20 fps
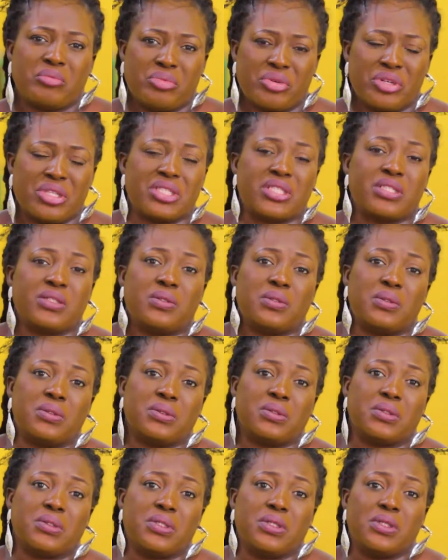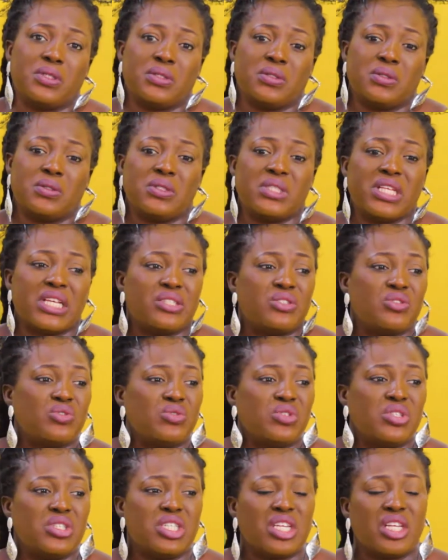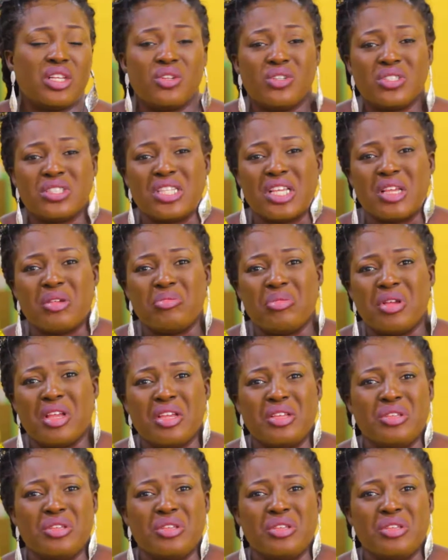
Praise the Lord. Not that you jealous them,